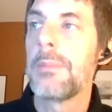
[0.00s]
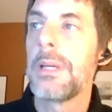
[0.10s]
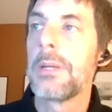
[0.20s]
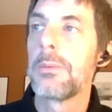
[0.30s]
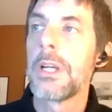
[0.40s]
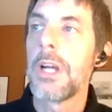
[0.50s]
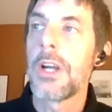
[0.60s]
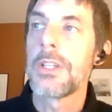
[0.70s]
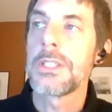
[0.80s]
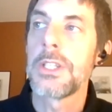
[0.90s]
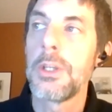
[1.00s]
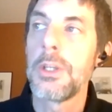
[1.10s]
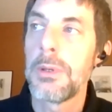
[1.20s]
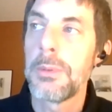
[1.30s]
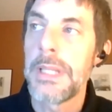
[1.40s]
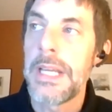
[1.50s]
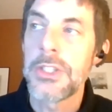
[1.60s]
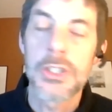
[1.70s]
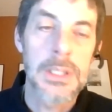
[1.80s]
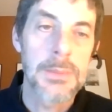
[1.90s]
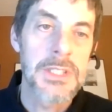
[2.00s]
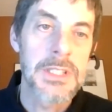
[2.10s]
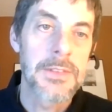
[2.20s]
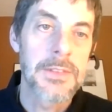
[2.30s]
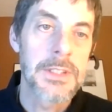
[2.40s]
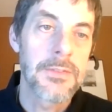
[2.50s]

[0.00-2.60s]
in regards to human relationships to